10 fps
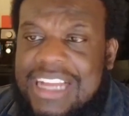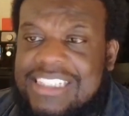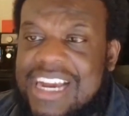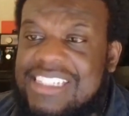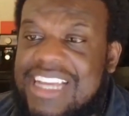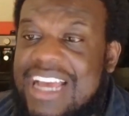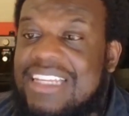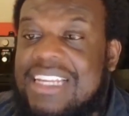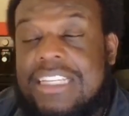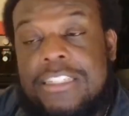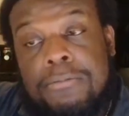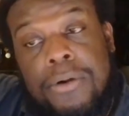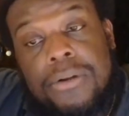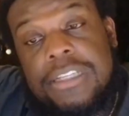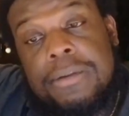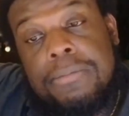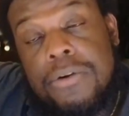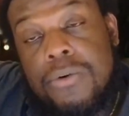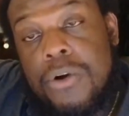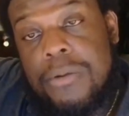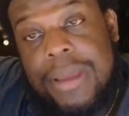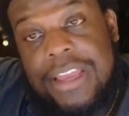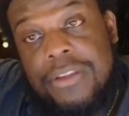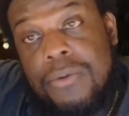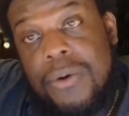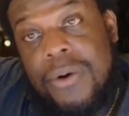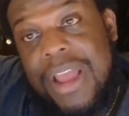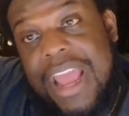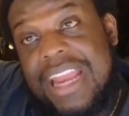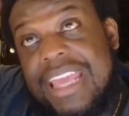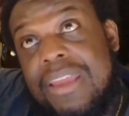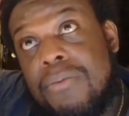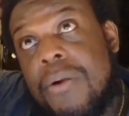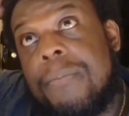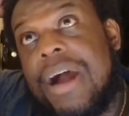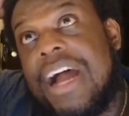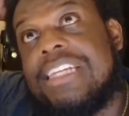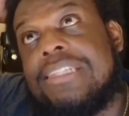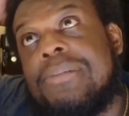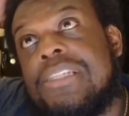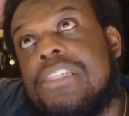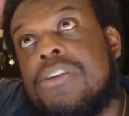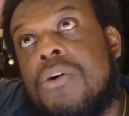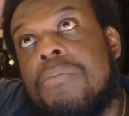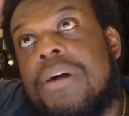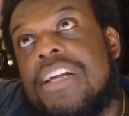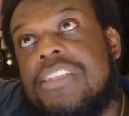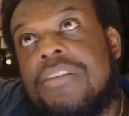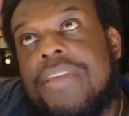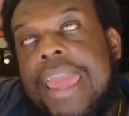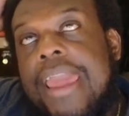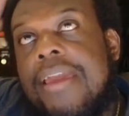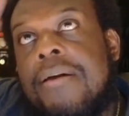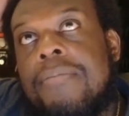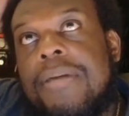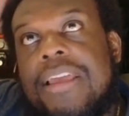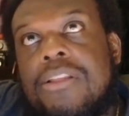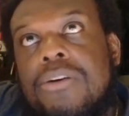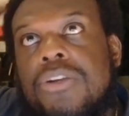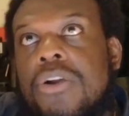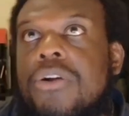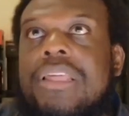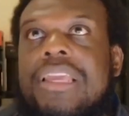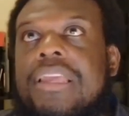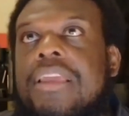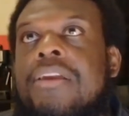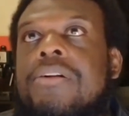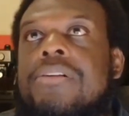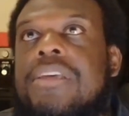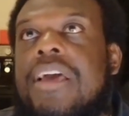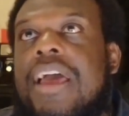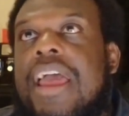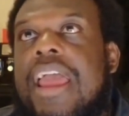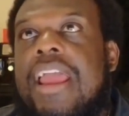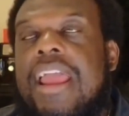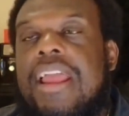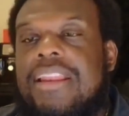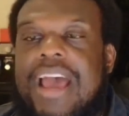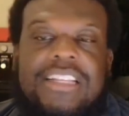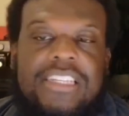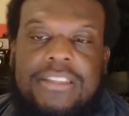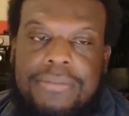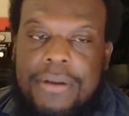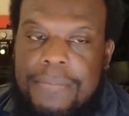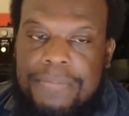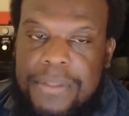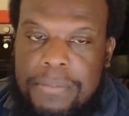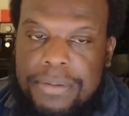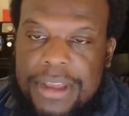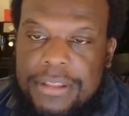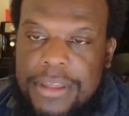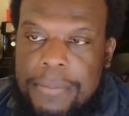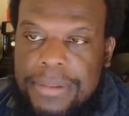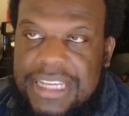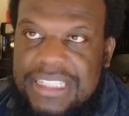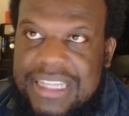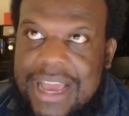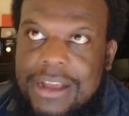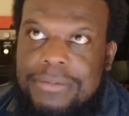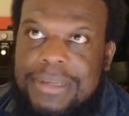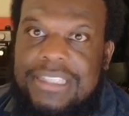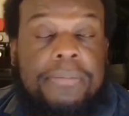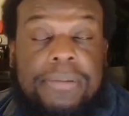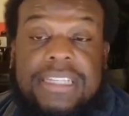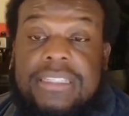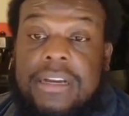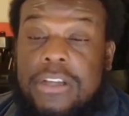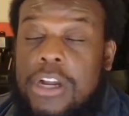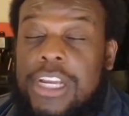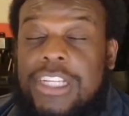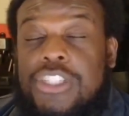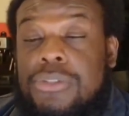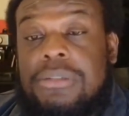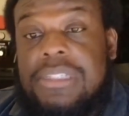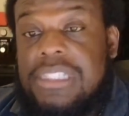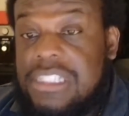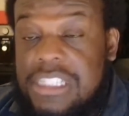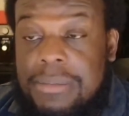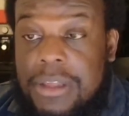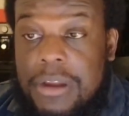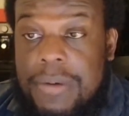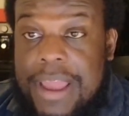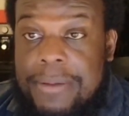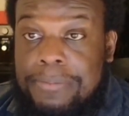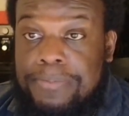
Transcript: Josh Allen is the prototypical quarterback you want, and he reminds me so much of Cam in those early years, and not just from their play styles, because their play styles are extremely similar, right?